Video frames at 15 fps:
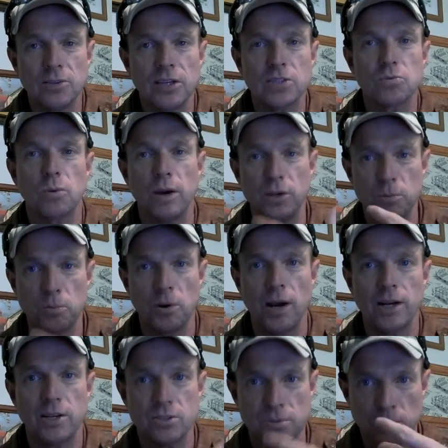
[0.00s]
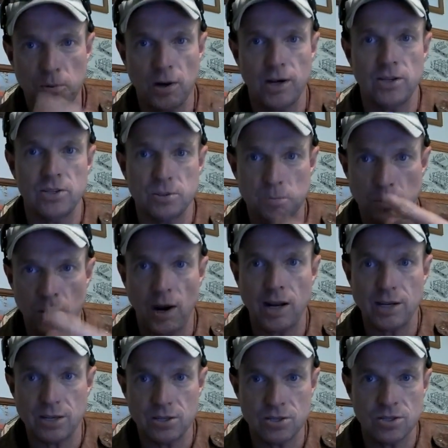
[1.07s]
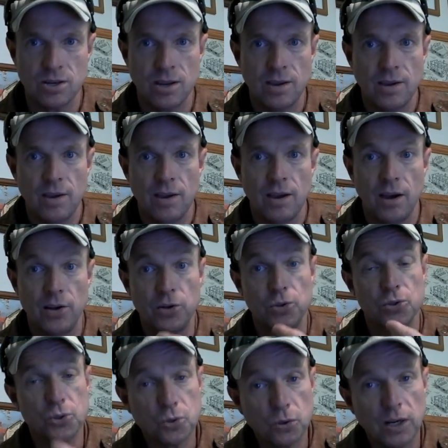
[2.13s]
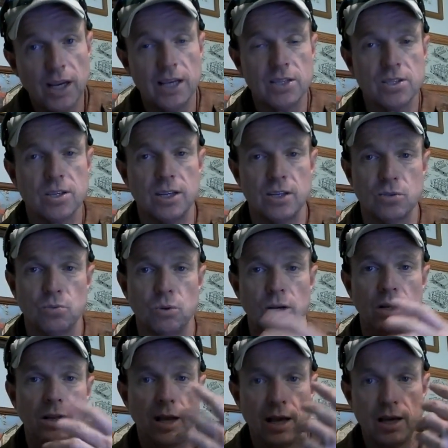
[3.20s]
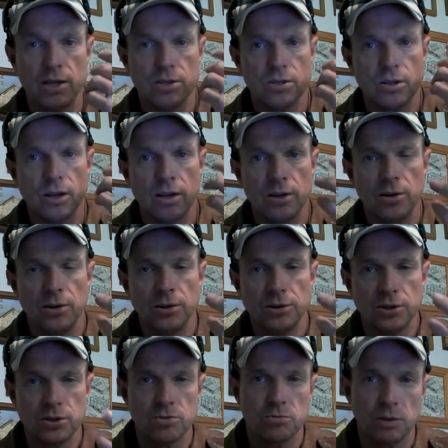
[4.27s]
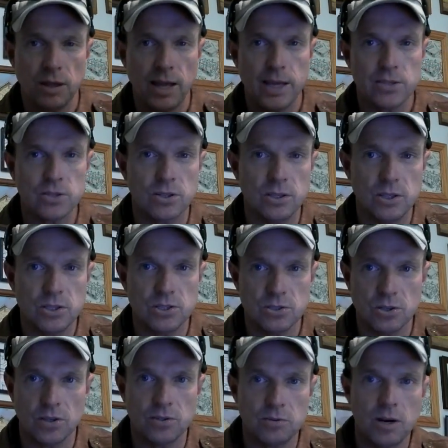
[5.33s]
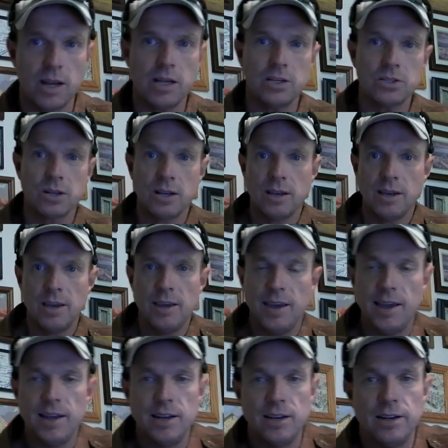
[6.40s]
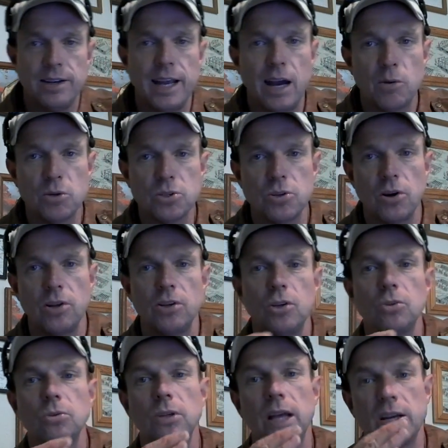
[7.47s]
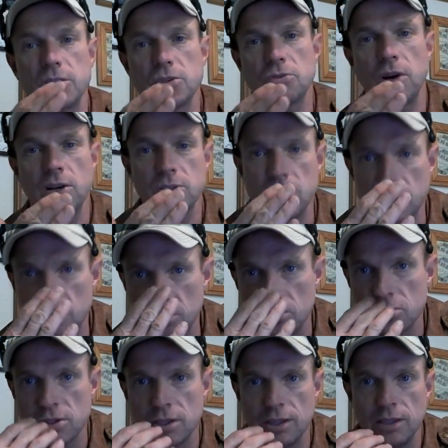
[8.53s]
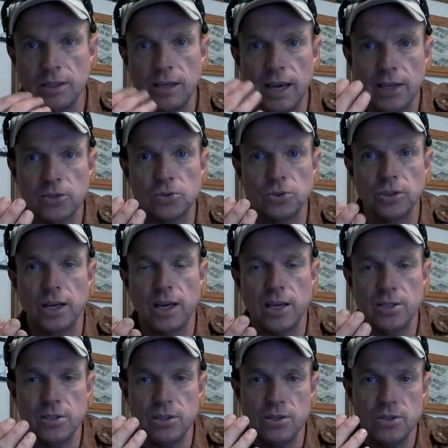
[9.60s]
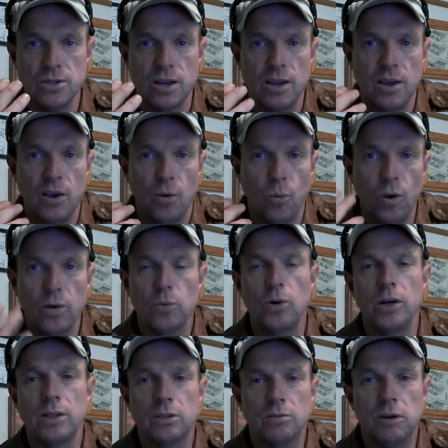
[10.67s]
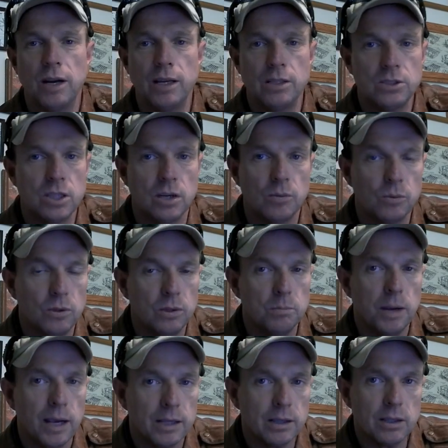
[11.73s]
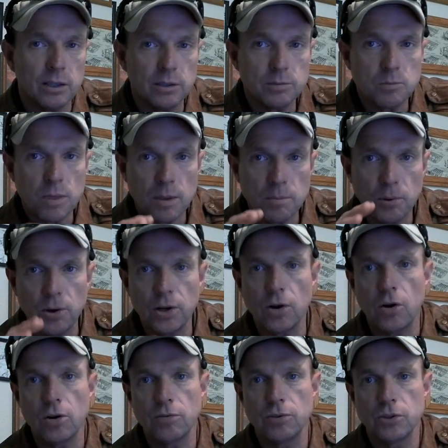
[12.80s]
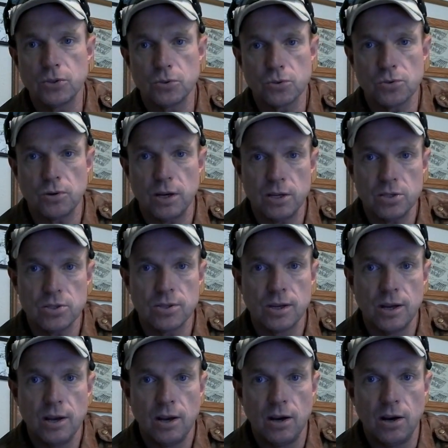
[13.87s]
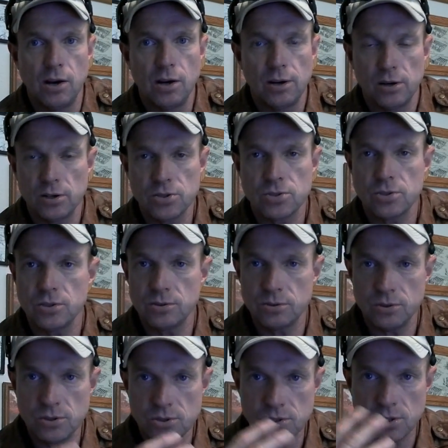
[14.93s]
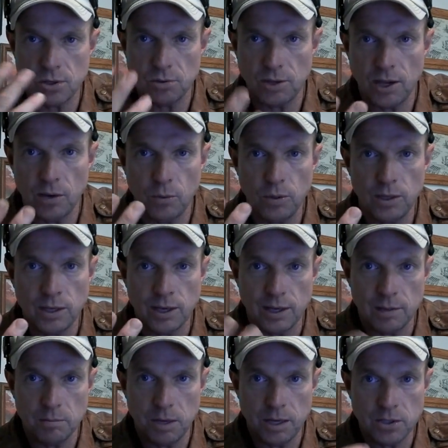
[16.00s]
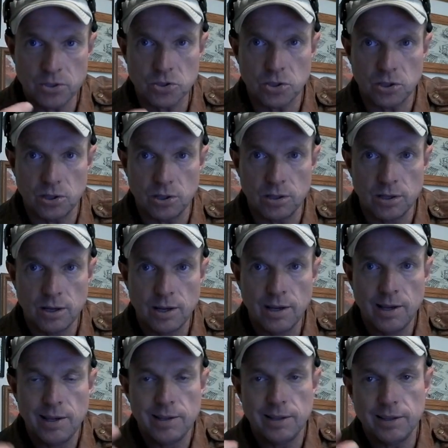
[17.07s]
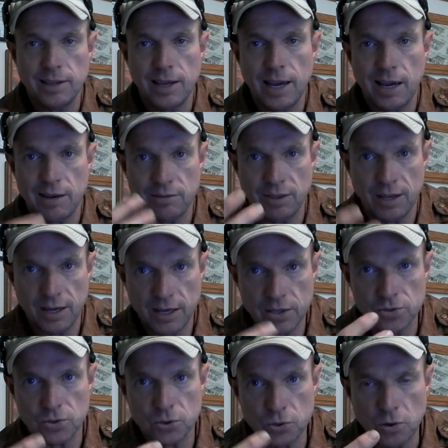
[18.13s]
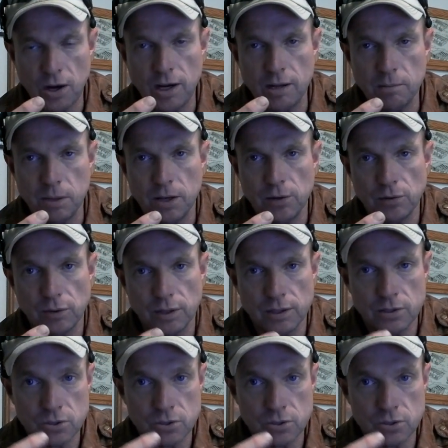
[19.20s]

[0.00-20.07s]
That's why you practice and practice and practice under stress as well as under just relaxed conditions on the range. And now we're starting to do a lot of stress-inducing exercises when we're at the range, and we're back there putting artificial stress on our students so that we can make sure that they have that extra training benefit.